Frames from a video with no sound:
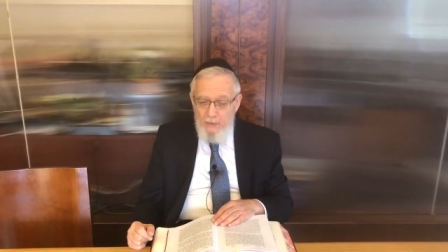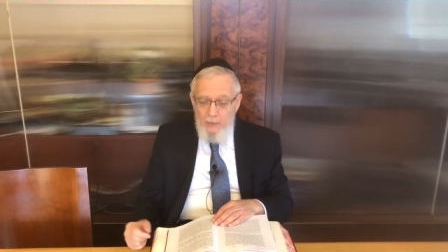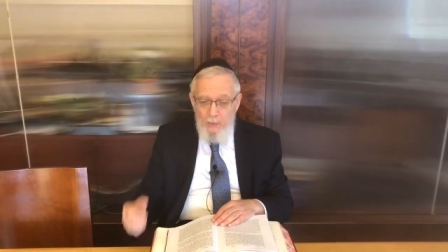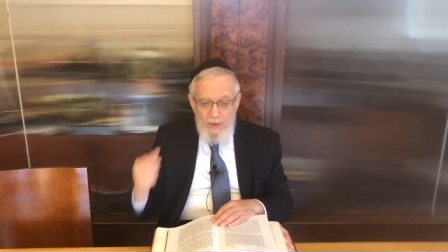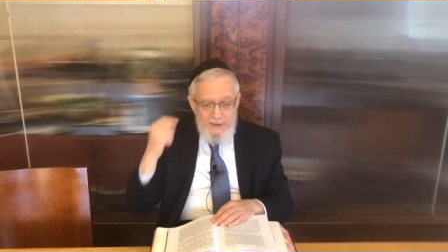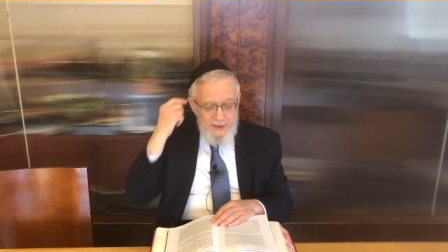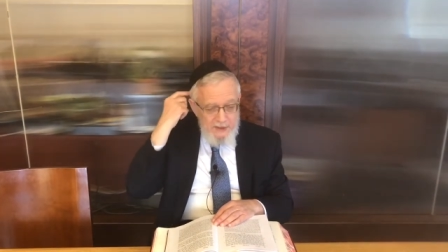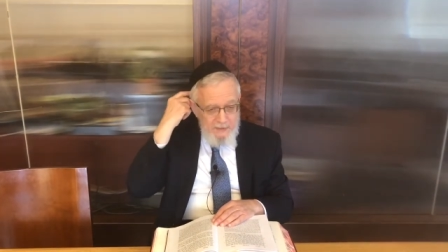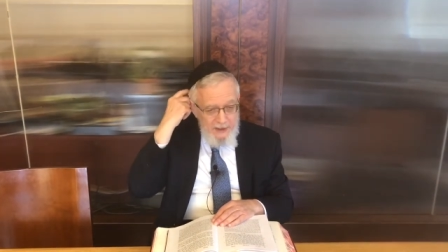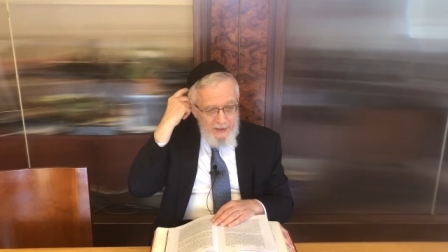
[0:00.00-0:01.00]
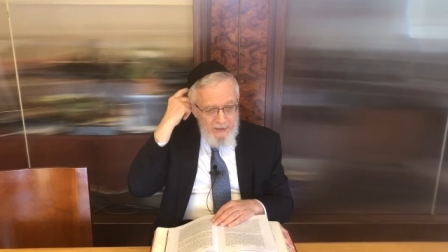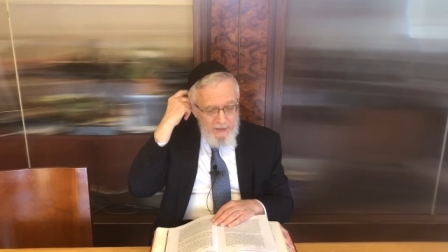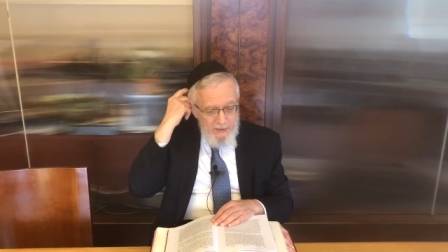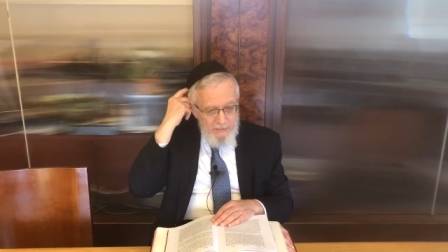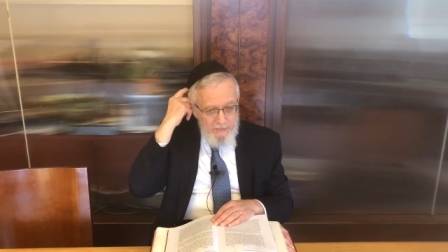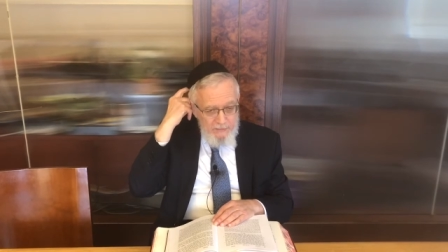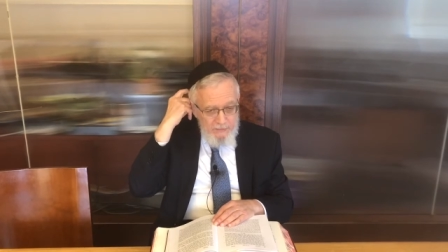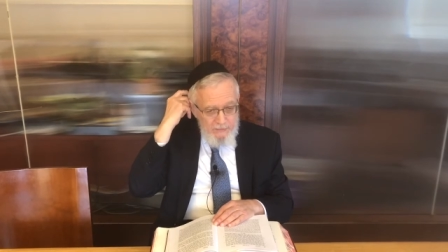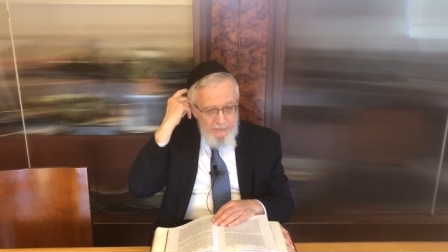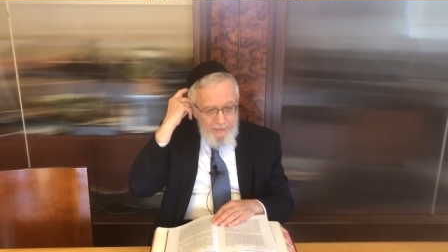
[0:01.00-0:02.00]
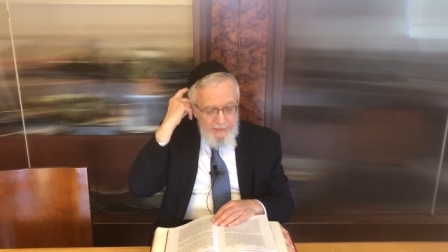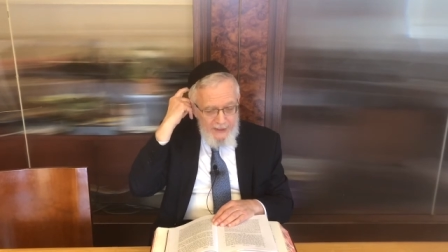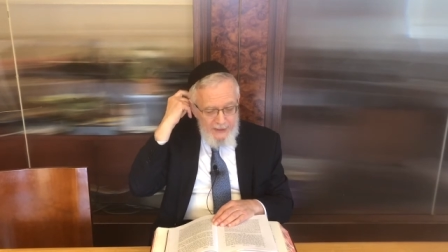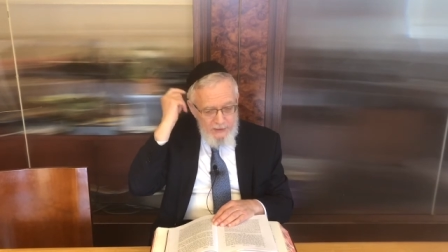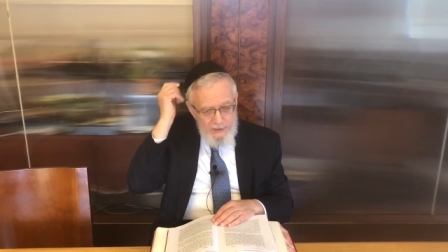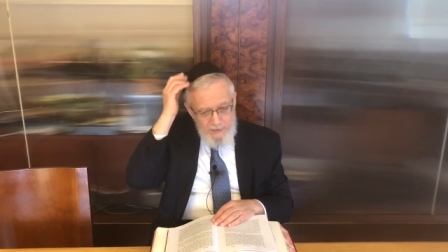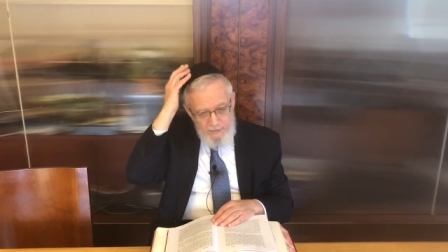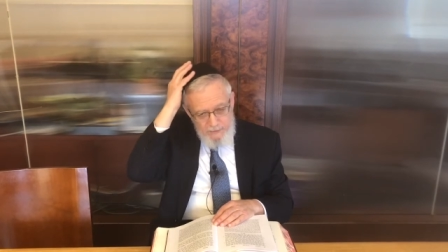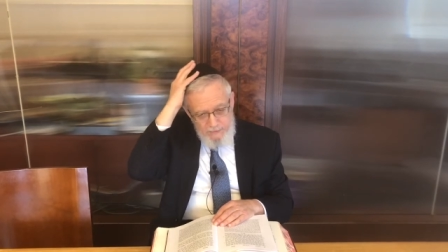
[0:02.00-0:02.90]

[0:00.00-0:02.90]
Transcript: We once explained that